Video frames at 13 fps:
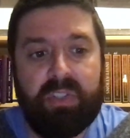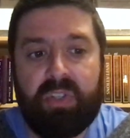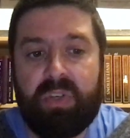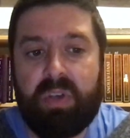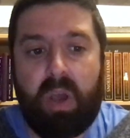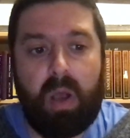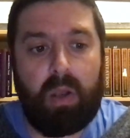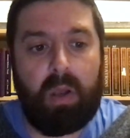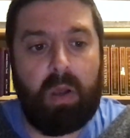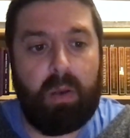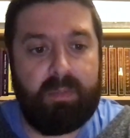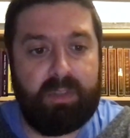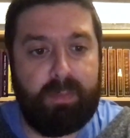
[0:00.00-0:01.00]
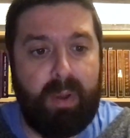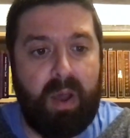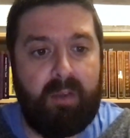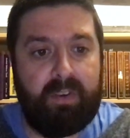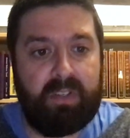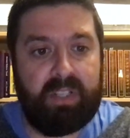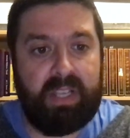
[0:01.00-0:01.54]
do not come to
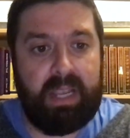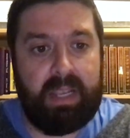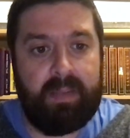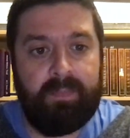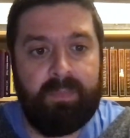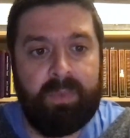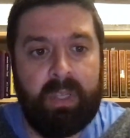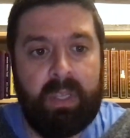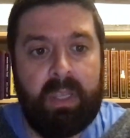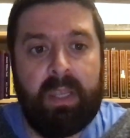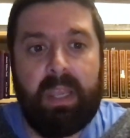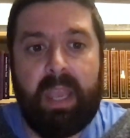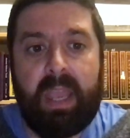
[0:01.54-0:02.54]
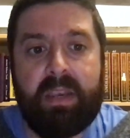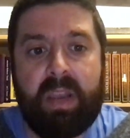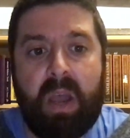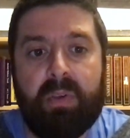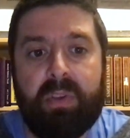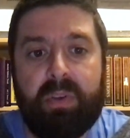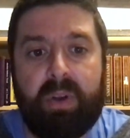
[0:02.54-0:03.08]
poverty. And
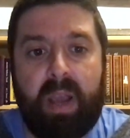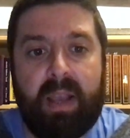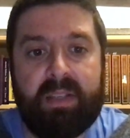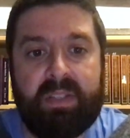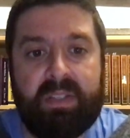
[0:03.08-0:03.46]
now your eyes